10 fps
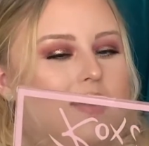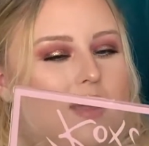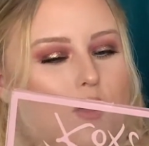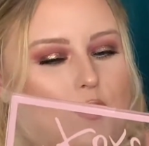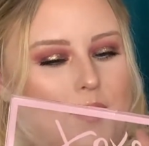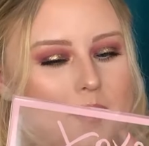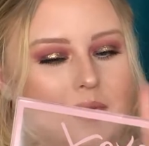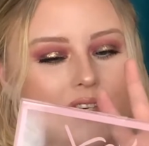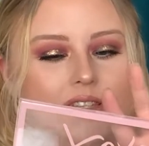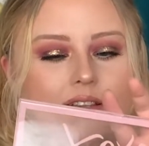I hope that
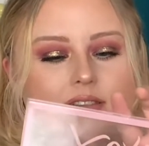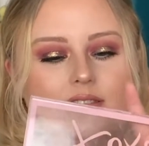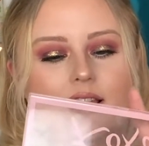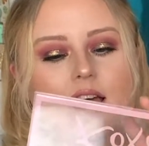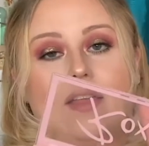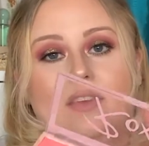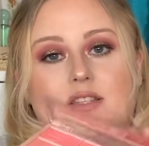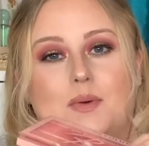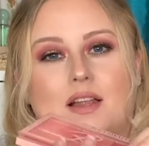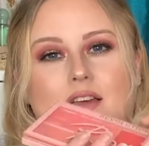makes sense. And this
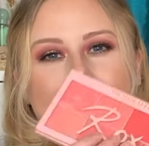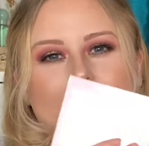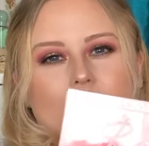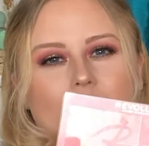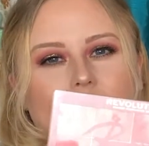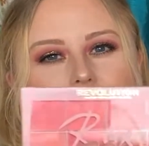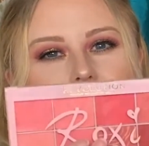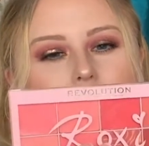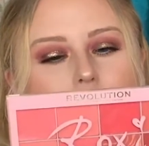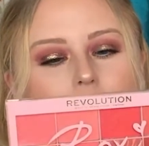palette's like
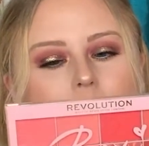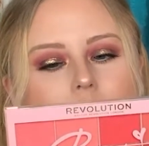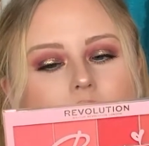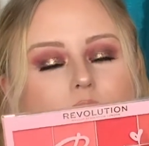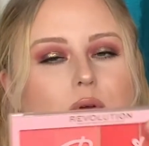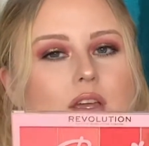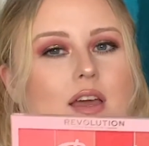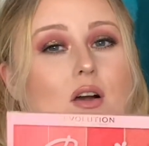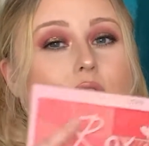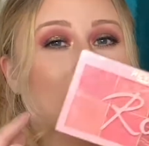£10, but you
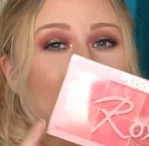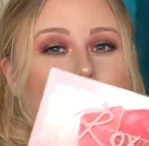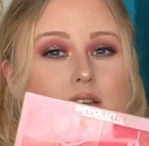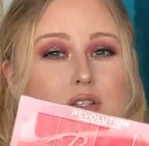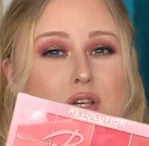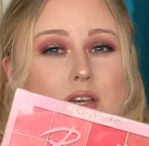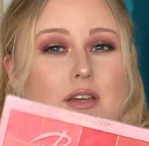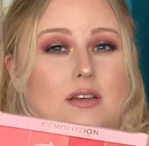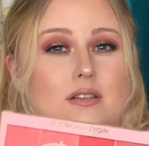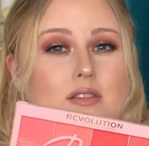get all the 8
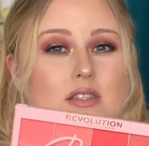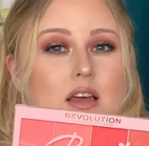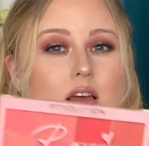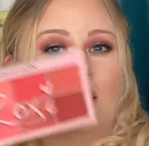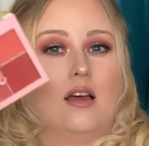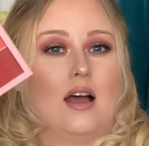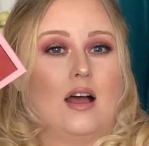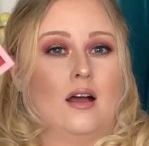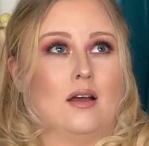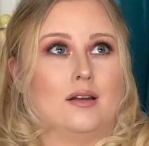shades,
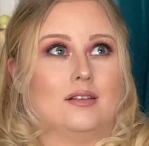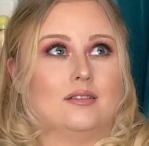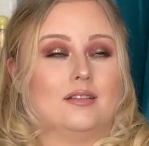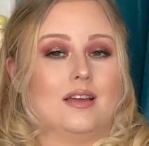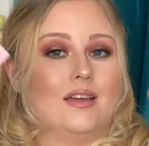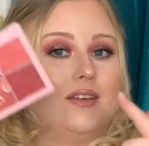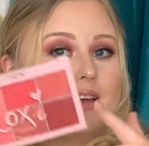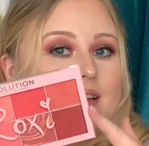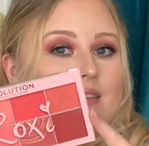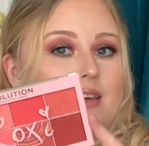and if you
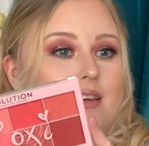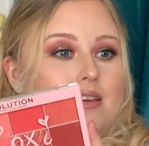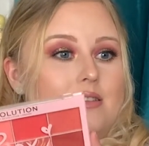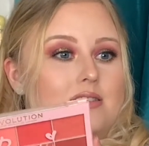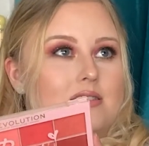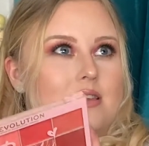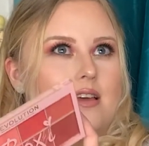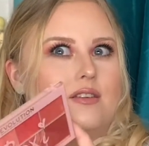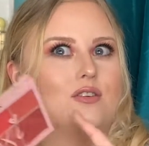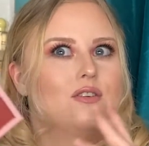get this,
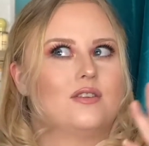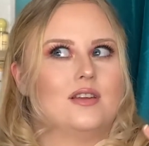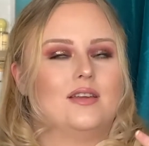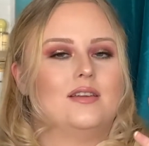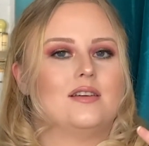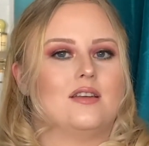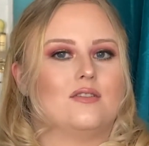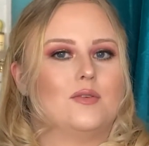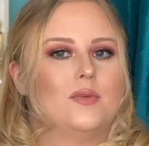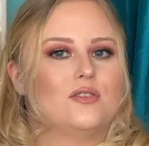then you're not going to need
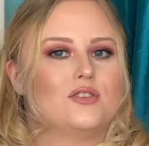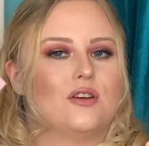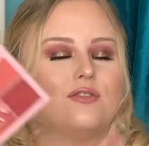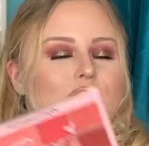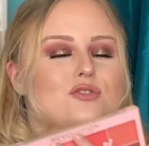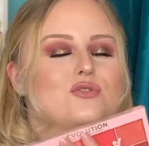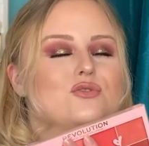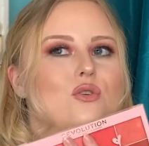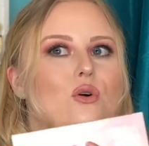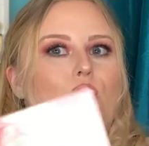another blusher for
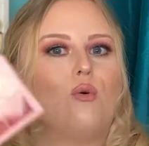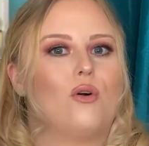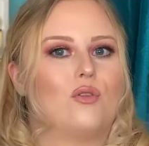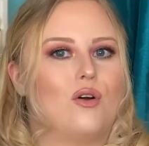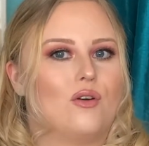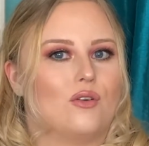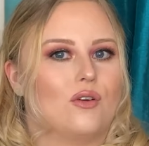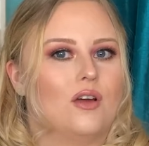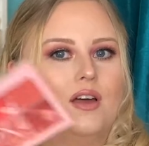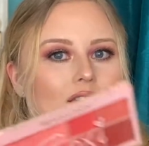so long.
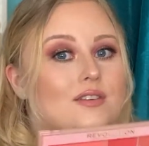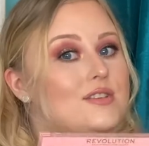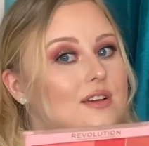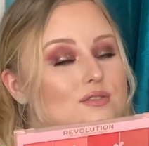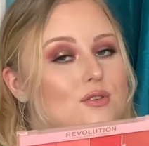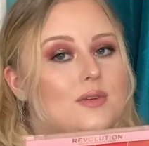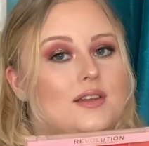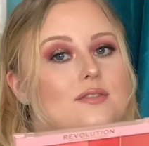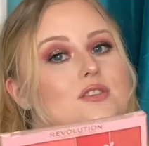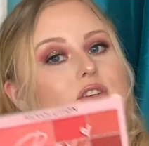So you have so many
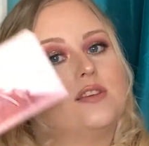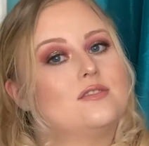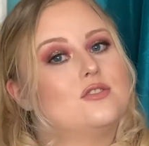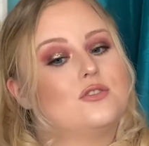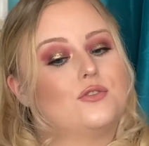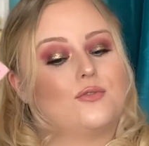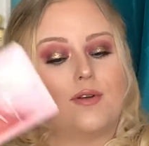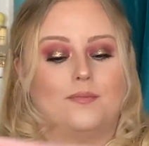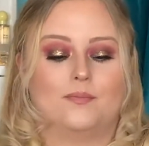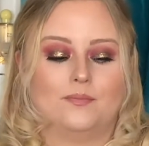different shades to choose
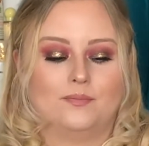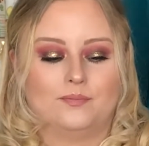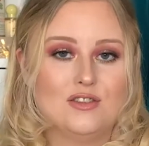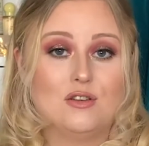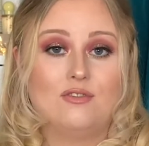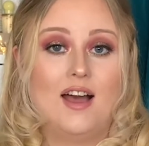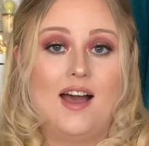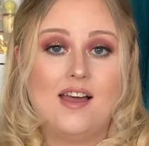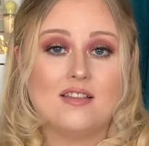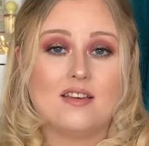from. So for
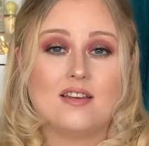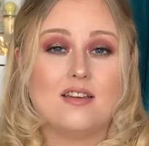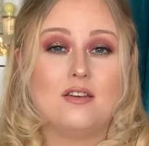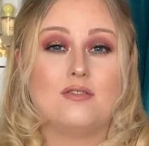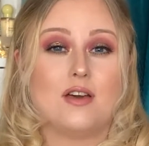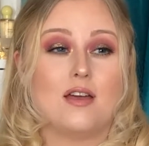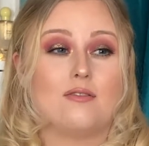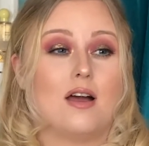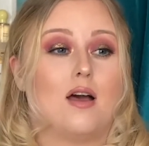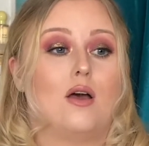highlighter, there
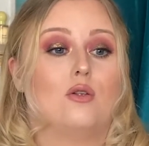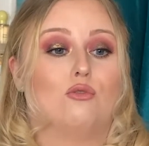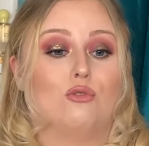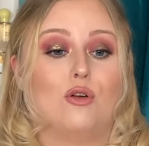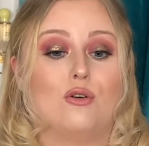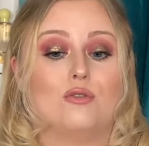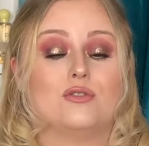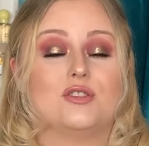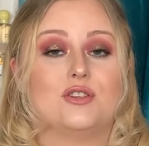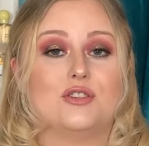are
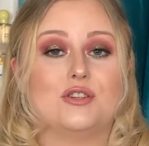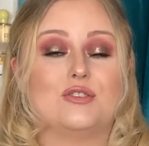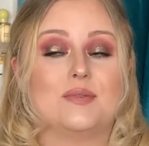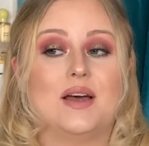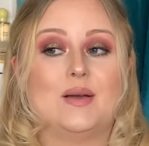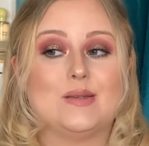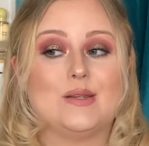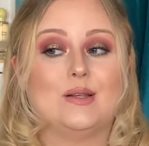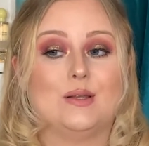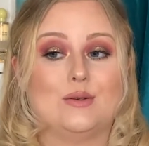loads to choose from,
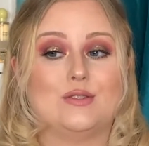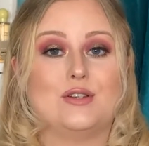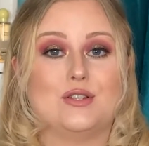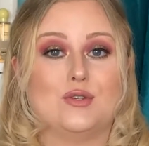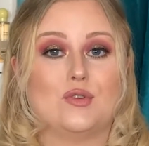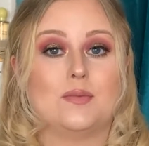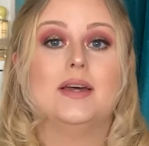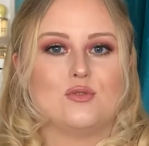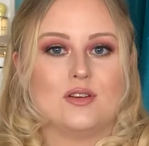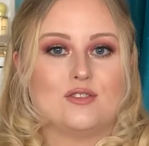absolutely loads to choose from.
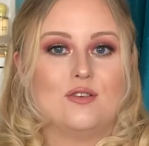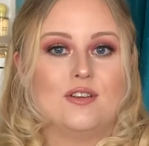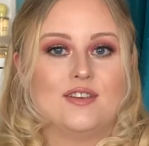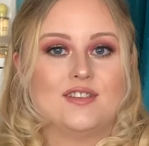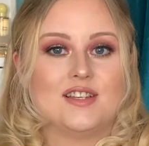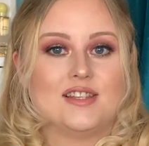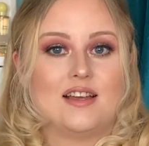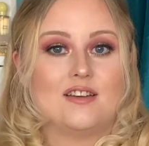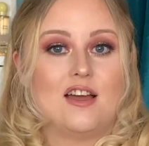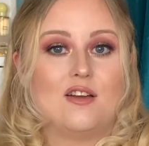So I totally
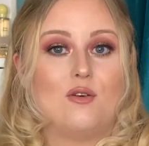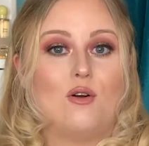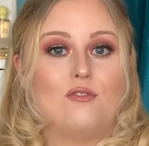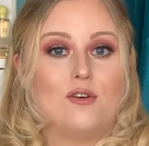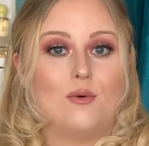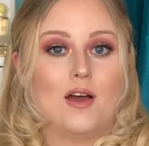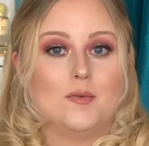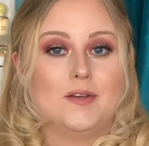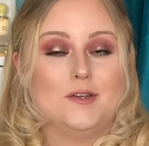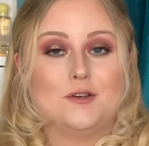understand how
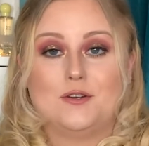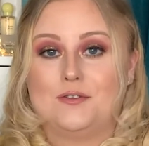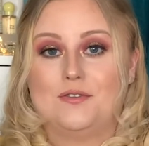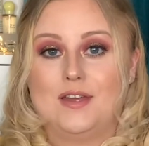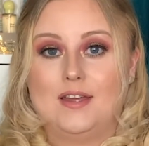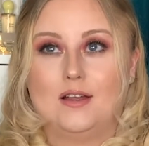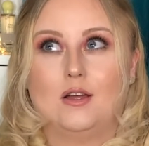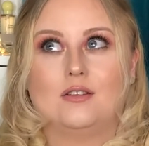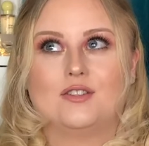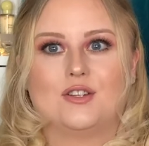overwhelming you could
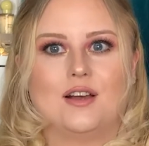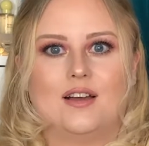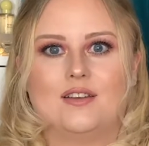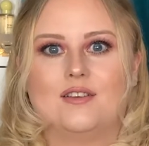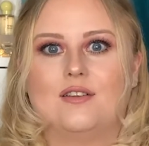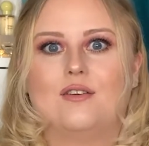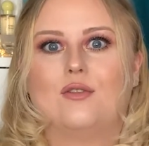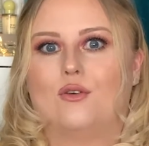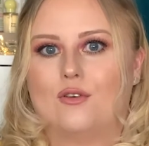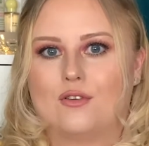feel trying to
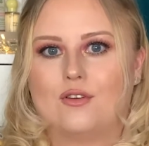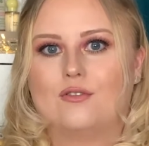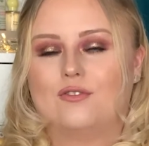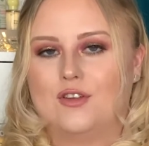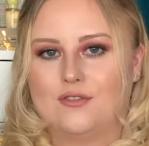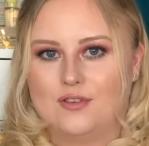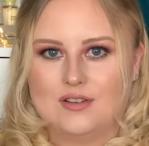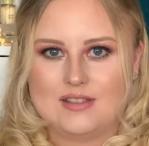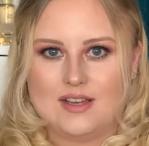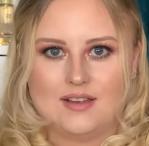look for your
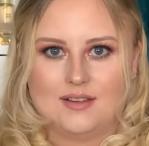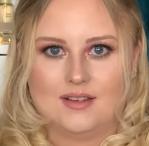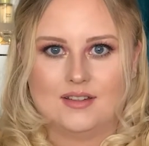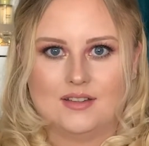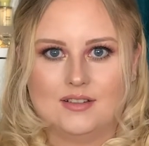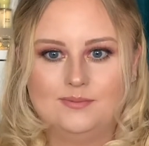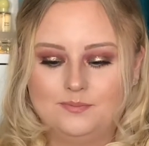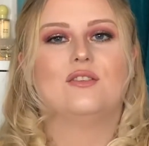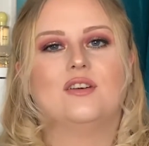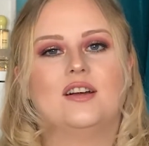first highlighter.
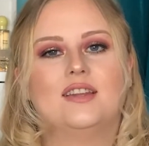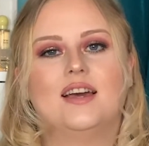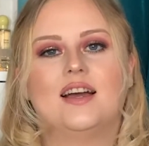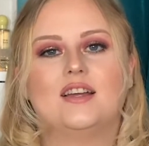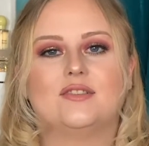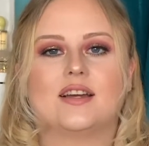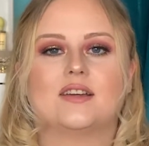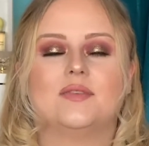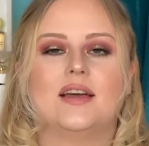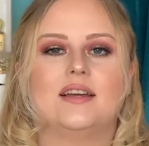One that I'd
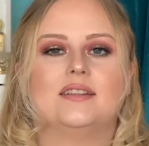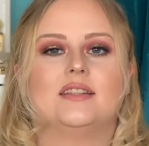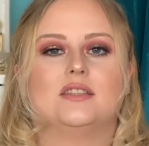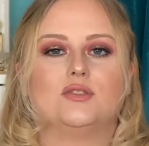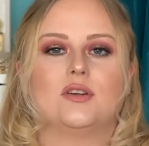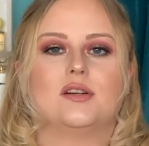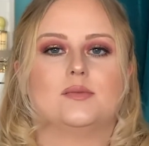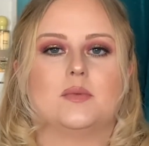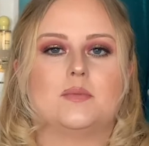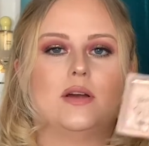recommend is
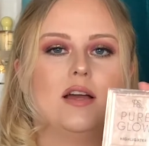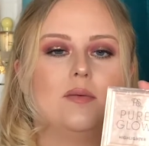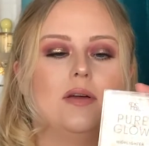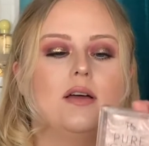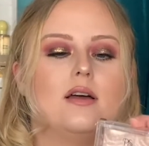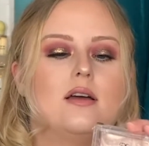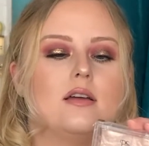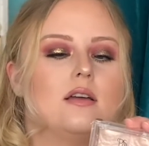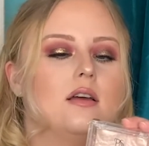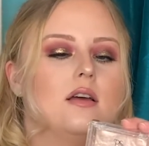from Primark.